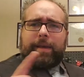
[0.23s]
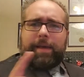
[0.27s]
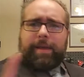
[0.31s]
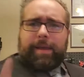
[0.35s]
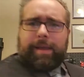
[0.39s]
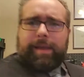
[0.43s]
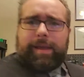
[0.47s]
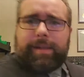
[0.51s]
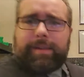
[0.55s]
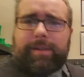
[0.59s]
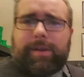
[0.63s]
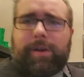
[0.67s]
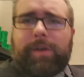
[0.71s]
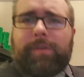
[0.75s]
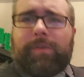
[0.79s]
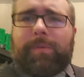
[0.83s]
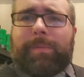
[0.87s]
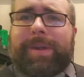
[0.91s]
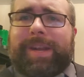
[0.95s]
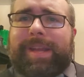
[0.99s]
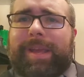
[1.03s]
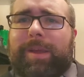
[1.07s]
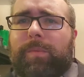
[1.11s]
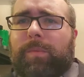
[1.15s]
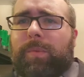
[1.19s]
Hello
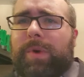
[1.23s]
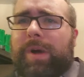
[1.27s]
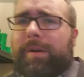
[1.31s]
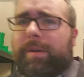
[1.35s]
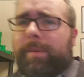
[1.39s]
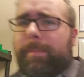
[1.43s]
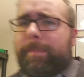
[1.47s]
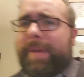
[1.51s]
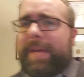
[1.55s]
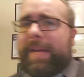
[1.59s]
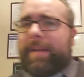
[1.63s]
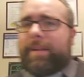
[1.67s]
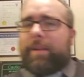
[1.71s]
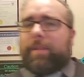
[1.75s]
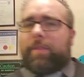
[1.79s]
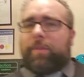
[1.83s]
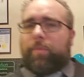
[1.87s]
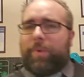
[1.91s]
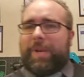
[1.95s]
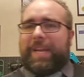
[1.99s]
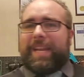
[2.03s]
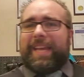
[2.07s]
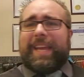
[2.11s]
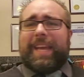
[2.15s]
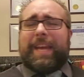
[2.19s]
everybody and welcome back to
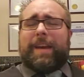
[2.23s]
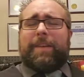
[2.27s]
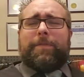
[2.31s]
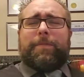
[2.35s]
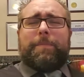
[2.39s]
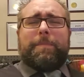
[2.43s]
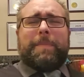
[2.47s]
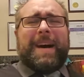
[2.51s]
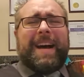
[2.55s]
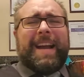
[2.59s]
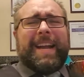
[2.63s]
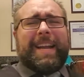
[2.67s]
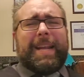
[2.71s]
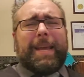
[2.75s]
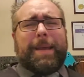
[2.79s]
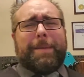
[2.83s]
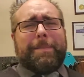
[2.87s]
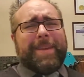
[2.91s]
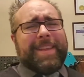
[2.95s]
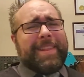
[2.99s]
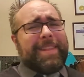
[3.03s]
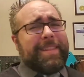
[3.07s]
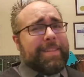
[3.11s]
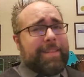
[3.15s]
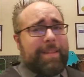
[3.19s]
3DF. My name
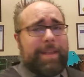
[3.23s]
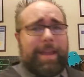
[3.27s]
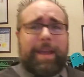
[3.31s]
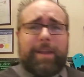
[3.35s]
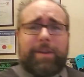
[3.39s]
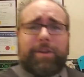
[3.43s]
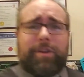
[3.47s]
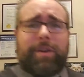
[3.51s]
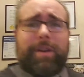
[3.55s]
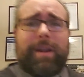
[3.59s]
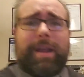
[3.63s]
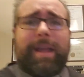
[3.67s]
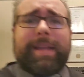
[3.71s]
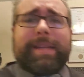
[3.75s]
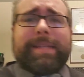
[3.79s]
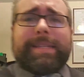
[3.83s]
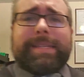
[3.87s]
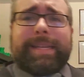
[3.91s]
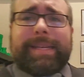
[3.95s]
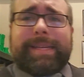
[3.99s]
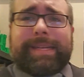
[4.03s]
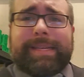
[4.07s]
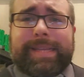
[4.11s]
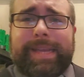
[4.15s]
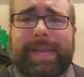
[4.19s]
is Zander and
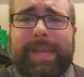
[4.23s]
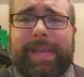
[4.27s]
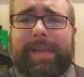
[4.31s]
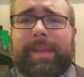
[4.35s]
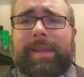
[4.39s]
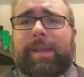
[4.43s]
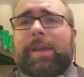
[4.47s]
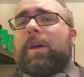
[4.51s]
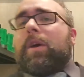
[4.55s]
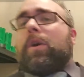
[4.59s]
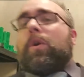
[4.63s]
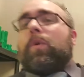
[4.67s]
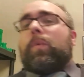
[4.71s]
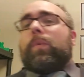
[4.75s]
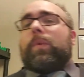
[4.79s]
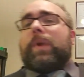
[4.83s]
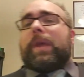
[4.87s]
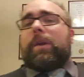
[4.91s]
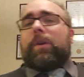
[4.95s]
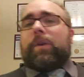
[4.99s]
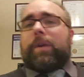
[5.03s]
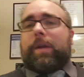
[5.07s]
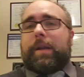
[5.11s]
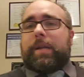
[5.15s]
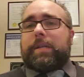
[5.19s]
today we
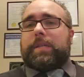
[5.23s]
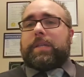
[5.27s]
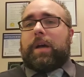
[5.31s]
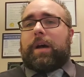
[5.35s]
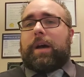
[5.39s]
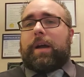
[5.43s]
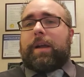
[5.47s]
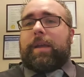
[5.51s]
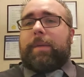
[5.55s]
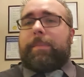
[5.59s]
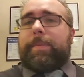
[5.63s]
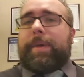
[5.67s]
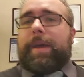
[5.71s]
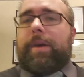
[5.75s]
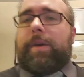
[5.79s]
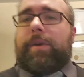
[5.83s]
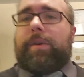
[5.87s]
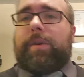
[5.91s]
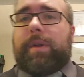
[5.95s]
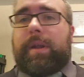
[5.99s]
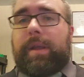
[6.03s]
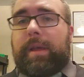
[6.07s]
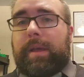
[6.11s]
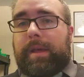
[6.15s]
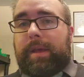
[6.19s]
are going to talk
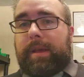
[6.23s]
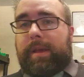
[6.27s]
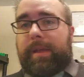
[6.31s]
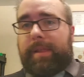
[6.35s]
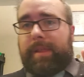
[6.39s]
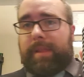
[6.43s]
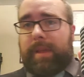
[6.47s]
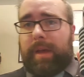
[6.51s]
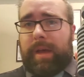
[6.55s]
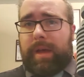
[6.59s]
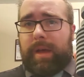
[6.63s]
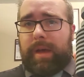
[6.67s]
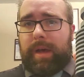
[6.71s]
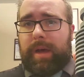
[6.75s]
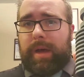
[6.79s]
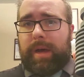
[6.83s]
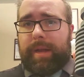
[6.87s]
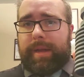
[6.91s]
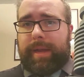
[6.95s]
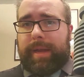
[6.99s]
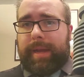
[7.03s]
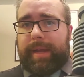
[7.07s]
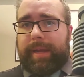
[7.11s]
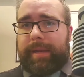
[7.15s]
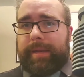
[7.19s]
about the hot
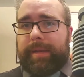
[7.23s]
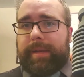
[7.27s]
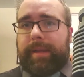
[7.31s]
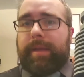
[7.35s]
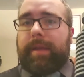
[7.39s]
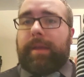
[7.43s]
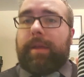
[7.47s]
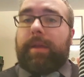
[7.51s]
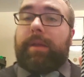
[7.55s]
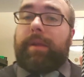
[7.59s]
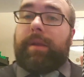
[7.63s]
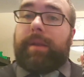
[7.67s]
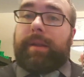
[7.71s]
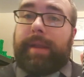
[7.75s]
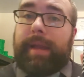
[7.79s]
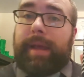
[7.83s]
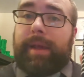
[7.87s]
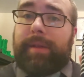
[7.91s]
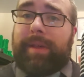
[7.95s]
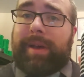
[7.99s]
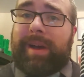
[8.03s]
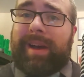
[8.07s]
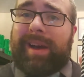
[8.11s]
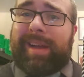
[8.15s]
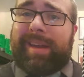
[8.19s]
end. Now
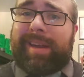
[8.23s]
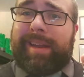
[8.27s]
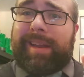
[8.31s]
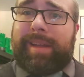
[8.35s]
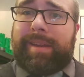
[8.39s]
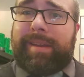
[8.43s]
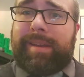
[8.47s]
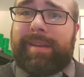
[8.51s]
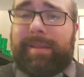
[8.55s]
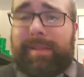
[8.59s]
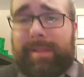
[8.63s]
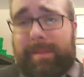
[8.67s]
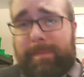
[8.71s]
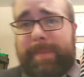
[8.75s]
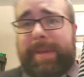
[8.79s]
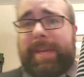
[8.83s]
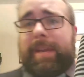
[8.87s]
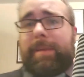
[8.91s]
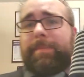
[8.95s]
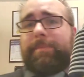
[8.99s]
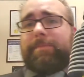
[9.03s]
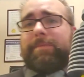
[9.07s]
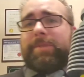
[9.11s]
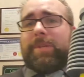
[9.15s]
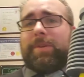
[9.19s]
the hot end is made
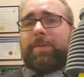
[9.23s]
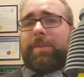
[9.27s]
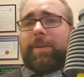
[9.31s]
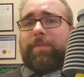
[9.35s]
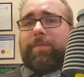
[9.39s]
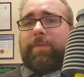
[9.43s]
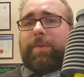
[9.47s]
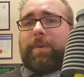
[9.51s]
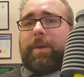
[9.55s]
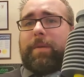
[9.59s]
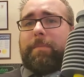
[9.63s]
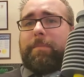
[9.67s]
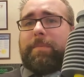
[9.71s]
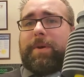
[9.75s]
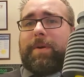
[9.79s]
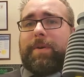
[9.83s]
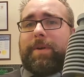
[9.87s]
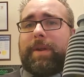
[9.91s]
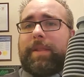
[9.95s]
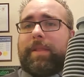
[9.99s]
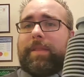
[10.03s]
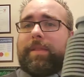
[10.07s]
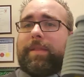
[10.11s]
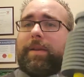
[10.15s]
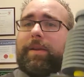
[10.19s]
up of two different
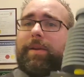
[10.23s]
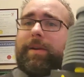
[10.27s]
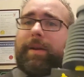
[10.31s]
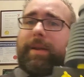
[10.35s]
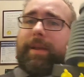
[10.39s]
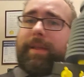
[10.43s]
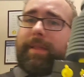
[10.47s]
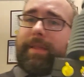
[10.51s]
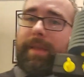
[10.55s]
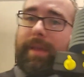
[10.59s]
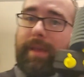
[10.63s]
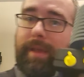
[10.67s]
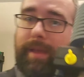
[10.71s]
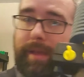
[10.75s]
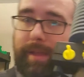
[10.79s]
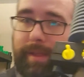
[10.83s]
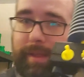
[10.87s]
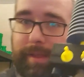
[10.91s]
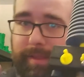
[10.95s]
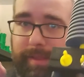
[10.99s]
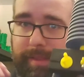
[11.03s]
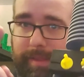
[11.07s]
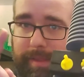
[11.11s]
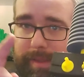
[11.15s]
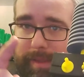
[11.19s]
components. There is
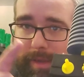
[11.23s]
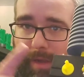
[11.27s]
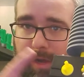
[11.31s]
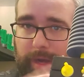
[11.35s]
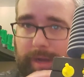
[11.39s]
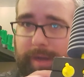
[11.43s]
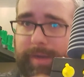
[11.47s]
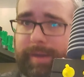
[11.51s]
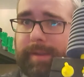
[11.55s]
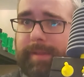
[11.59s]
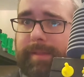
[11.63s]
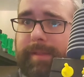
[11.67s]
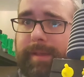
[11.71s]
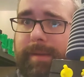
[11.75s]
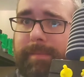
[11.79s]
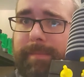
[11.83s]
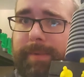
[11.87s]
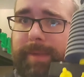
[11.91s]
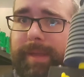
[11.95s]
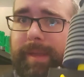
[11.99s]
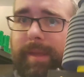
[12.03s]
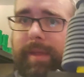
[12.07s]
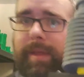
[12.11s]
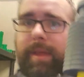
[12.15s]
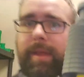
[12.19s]
the hot
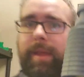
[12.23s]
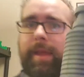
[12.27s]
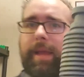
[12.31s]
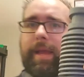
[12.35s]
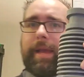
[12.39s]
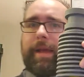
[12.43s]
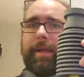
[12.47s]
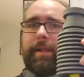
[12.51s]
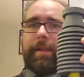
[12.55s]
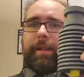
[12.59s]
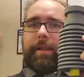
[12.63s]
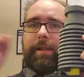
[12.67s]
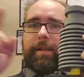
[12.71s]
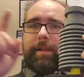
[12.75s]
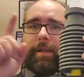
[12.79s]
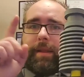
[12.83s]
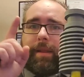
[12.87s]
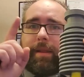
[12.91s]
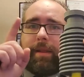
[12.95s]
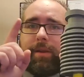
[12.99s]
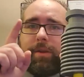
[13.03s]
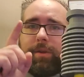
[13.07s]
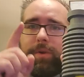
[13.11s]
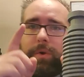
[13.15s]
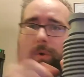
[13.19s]
assembly and
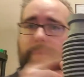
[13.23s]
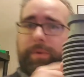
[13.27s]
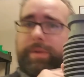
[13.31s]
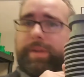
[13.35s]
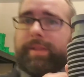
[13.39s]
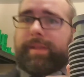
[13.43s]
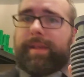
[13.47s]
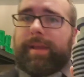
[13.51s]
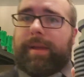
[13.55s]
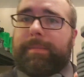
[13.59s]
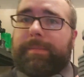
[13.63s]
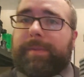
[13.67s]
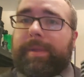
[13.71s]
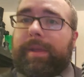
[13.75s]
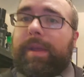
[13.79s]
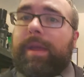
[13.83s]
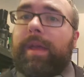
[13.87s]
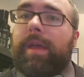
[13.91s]
the cold assembly,